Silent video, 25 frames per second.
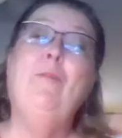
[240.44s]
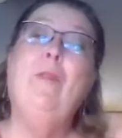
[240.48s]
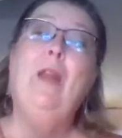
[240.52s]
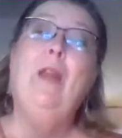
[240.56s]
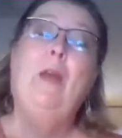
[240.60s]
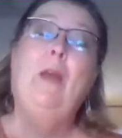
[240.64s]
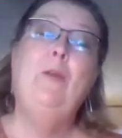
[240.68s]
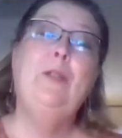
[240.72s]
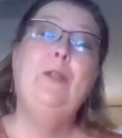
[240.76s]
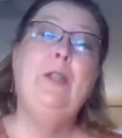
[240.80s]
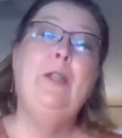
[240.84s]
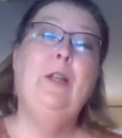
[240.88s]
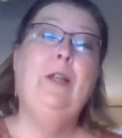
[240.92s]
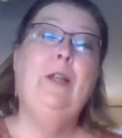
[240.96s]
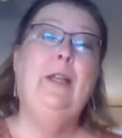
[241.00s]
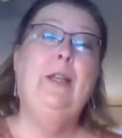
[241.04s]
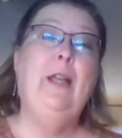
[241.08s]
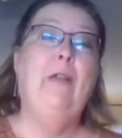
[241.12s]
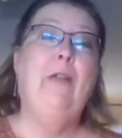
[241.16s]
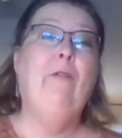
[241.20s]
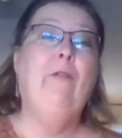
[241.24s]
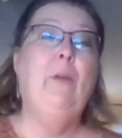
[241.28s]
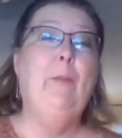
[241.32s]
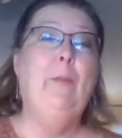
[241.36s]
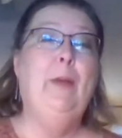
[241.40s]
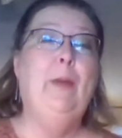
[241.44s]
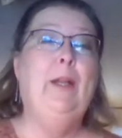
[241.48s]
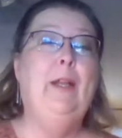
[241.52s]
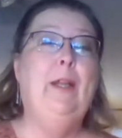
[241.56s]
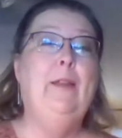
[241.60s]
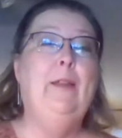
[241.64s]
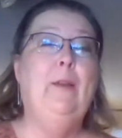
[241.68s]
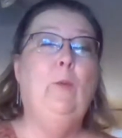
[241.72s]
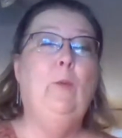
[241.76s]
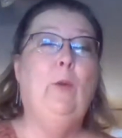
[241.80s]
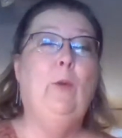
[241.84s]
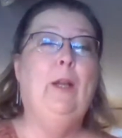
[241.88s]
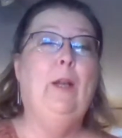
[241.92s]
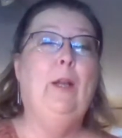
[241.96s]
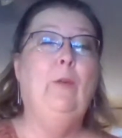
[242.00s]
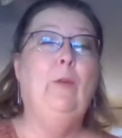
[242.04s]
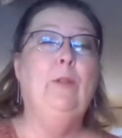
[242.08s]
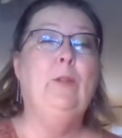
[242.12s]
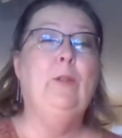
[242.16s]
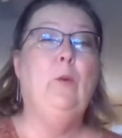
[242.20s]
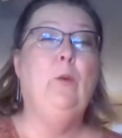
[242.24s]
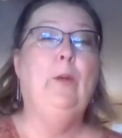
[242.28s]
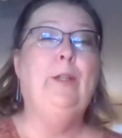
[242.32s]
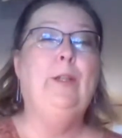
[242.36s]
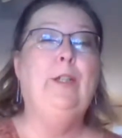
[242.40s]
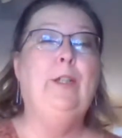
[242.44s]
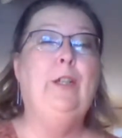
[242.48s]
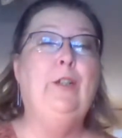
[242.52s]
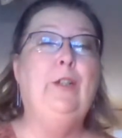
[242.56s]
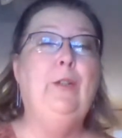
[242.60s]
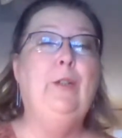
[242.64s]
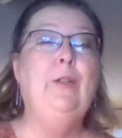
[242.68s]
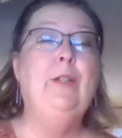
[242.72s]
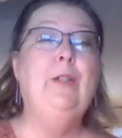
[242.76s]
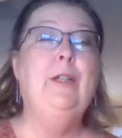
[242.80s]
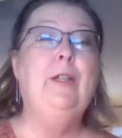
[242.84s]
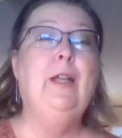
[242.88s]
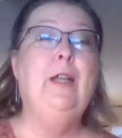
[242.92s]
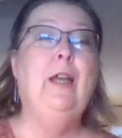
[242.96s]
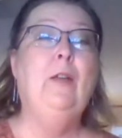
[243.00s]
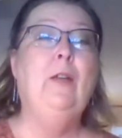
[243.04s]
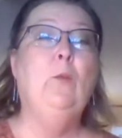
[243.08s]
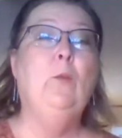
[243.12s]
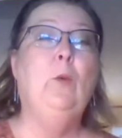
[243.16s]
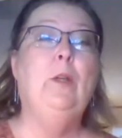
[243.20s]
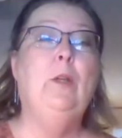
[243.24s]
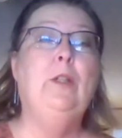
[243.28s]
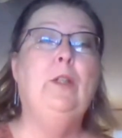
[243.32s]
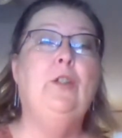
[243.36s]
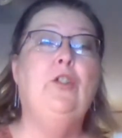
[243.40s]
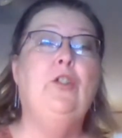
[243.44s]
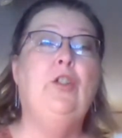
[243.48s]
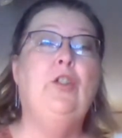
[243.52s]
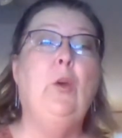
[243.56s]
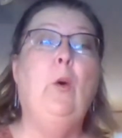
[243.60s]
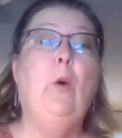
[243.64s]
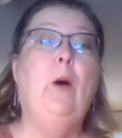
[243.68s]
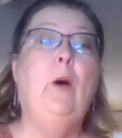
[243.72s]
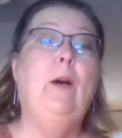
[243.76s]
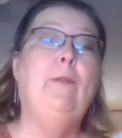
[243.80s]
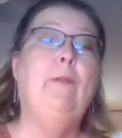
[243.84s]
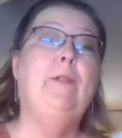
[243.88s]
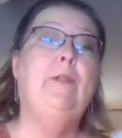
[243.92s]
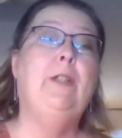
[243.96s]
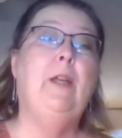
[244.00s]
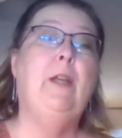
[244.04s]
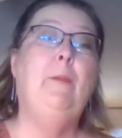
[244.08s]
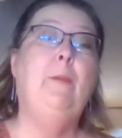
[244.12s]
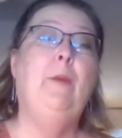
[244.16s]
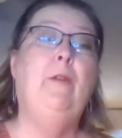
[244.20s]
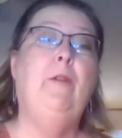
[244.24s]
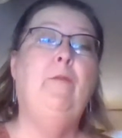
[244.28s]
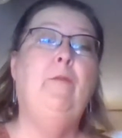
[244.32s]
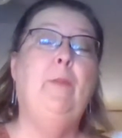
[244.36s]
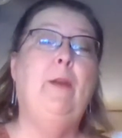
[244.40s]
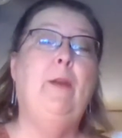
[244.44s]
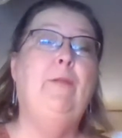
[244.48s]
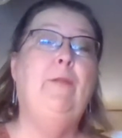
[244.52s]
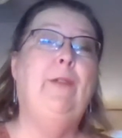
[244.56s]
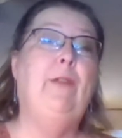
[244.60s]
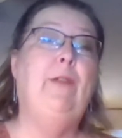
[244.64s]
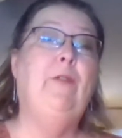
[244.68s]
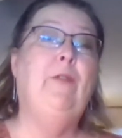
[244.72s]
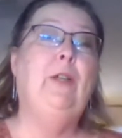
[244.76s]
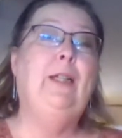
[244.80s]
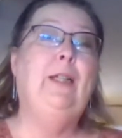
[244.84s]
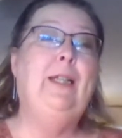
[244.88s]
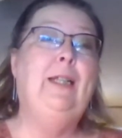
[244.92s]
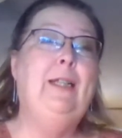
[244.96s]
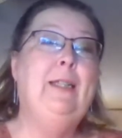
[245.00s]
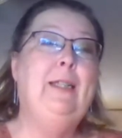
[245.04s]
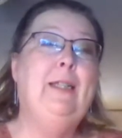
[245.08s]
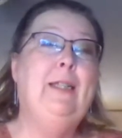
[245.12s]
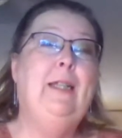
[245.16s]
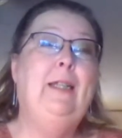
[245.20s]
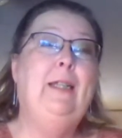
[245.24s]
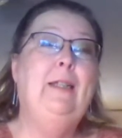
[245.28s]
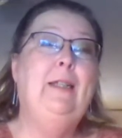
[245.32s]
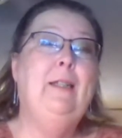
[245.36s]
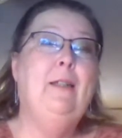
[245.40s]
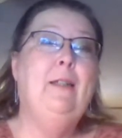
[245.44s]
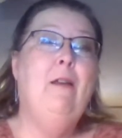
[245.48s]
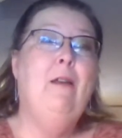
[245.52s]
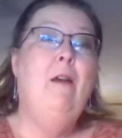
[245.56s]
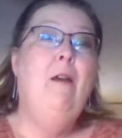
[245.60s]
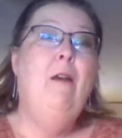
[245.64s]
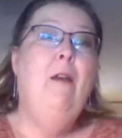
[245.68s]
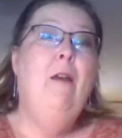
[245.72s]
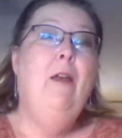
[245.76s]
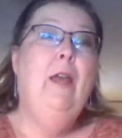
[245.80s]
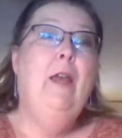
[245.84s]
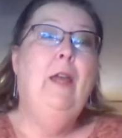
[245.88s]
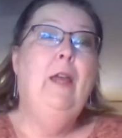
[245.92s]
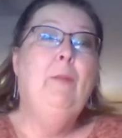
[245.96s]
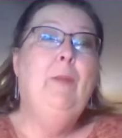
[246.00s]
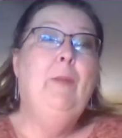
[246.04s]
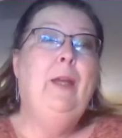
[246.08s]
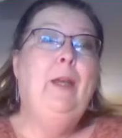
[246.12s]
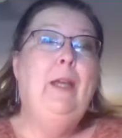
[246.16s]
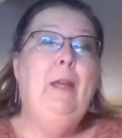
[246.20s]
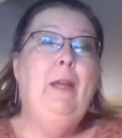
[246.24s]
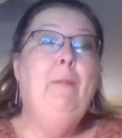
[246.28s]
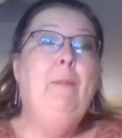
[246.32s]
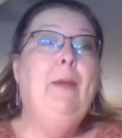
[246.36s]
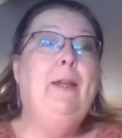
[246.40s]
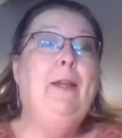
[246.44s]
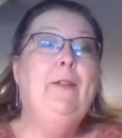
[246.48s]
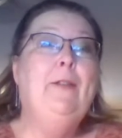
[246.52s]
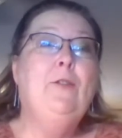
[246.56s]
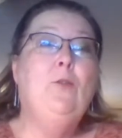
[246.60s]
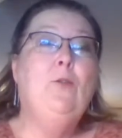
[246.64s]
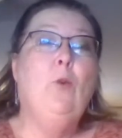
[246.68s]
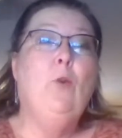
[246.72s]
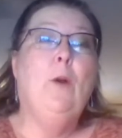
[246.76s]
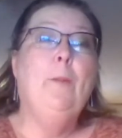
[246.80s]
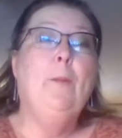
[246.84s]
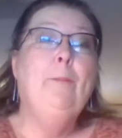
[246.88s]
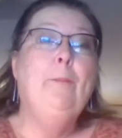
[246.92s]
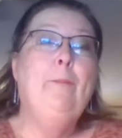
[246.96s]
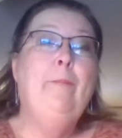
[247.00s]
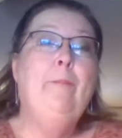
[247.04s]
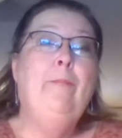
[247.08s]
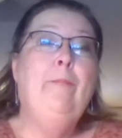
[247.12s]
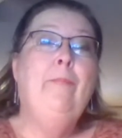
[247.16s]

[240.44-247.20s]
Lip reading: I was telling everybody that what I was going to do tonight was show off some of my favorite listings in my eBay store.